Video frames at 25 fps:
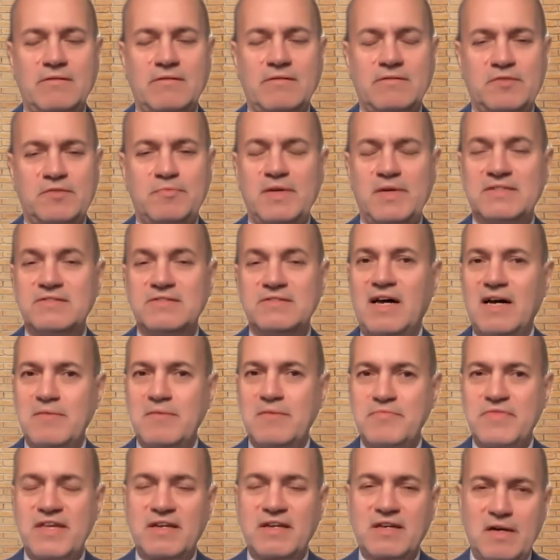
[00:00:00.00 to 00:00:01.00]
spent
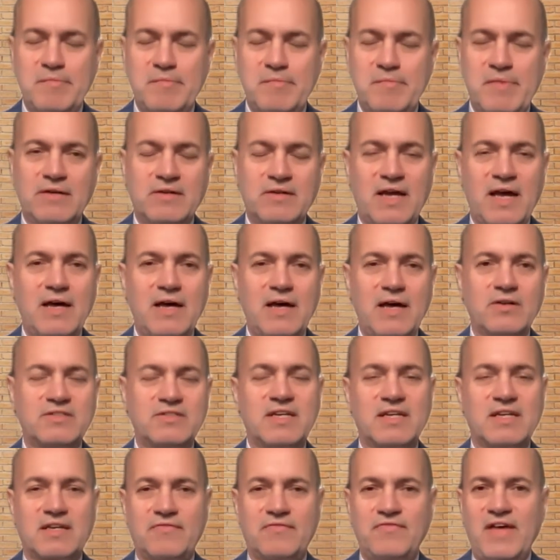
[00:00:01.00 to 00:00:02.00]
time thinking about how to
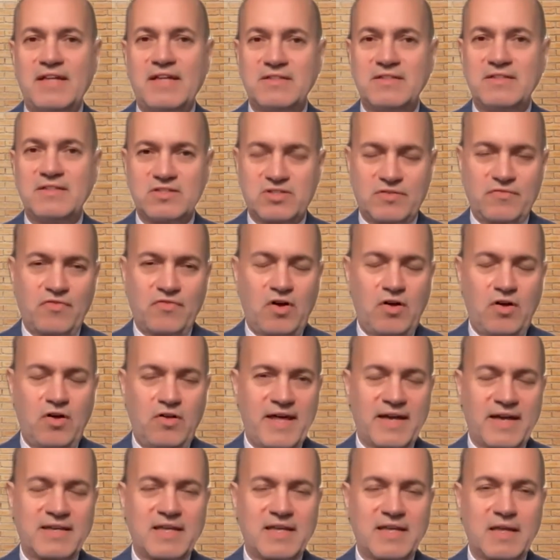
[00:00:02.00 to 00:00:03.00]
take advantage of all
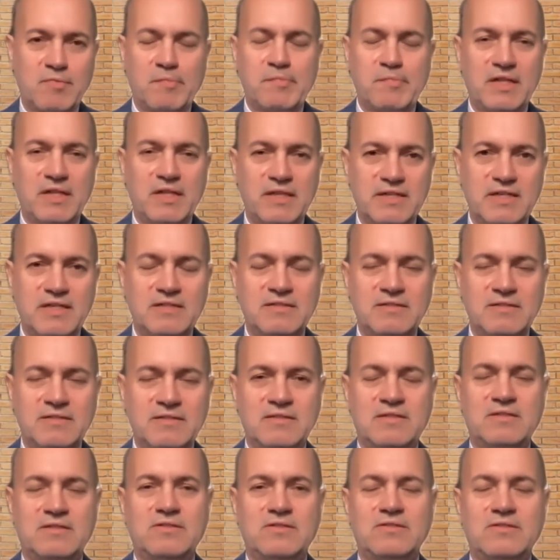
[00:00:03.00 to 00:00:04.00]
that capability
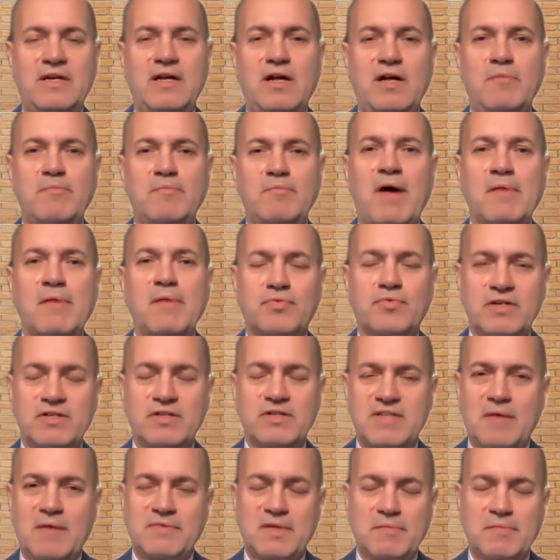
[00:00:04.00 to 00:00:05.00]
to help
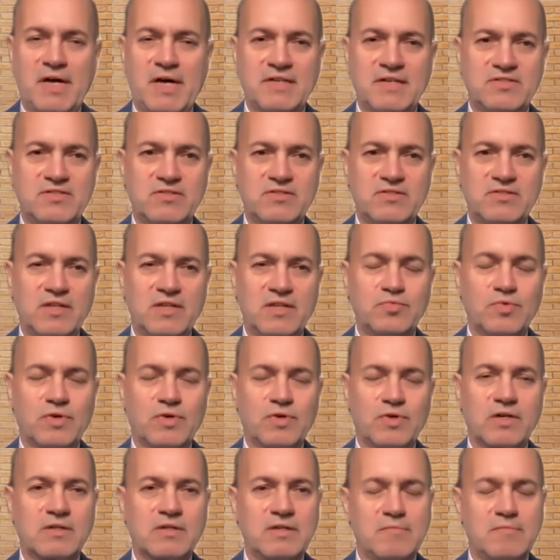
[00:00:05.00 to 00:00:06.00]
operators optimize their
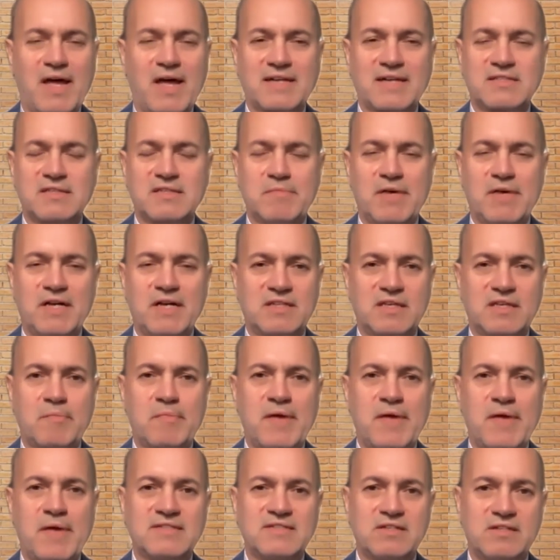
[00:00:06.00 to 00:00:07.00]
network and maximize the
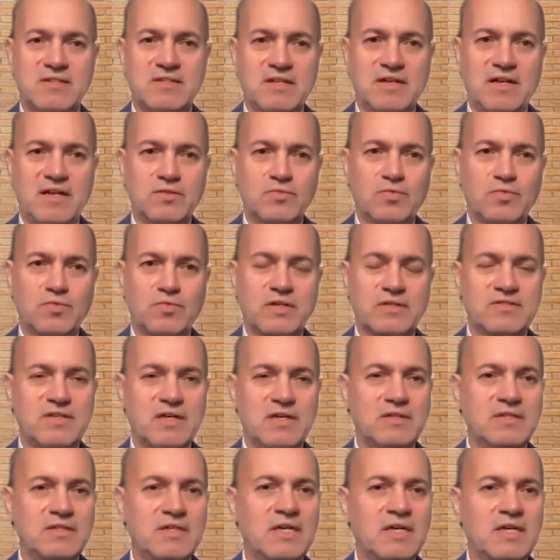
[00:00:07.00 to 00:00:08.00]
capacity of the network.
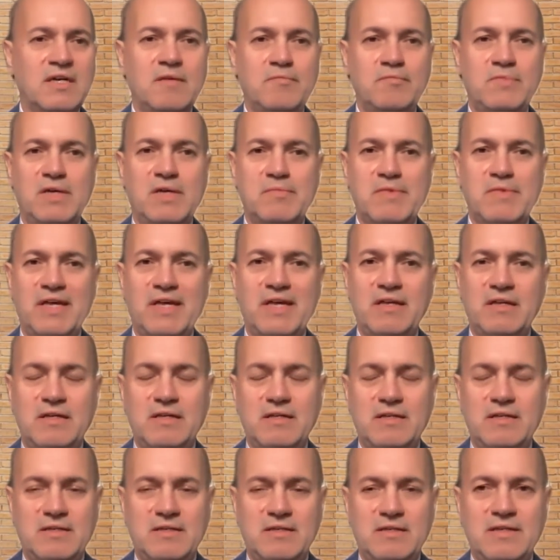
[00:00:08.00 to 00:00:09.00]
So PMA
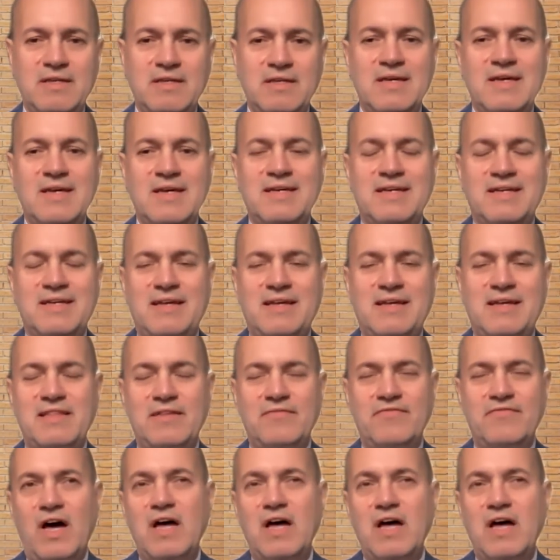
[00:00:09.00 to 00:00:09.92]
kind of